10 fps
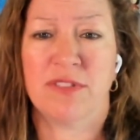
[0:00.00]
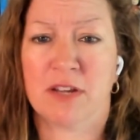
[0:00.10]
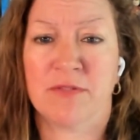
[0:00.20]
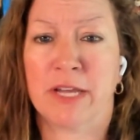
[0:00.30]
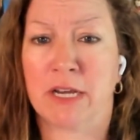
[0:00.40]

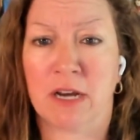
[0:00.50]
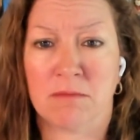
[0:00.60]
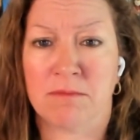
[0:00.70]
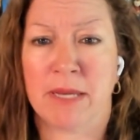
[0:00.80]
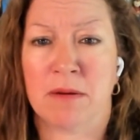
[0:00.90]
Think of like
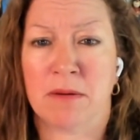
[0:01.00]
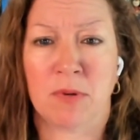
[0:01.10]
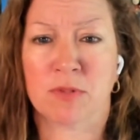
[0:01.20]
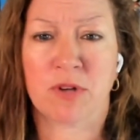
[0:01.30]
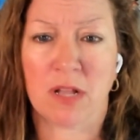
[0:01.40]

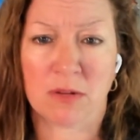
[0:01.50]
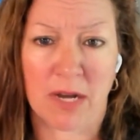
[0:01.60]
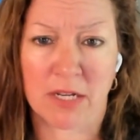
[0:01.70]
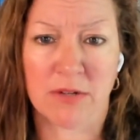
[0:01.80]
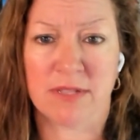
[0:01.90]
Boulder,
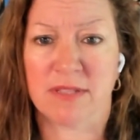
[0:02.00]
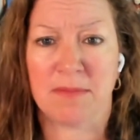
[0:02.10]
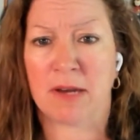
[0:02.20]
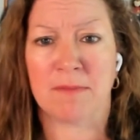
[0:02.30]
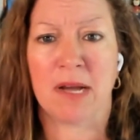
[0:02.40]
Colorado. It's
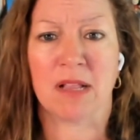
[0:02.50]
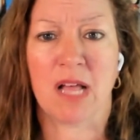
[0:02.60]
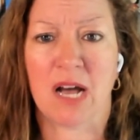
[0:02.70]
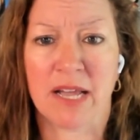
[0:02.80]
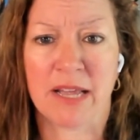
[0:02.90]
about a mile
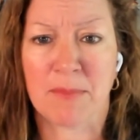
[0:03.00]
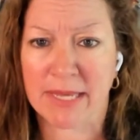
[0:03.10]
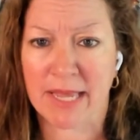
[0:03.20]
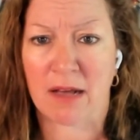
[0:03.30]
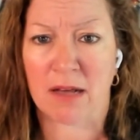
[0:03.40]
high up in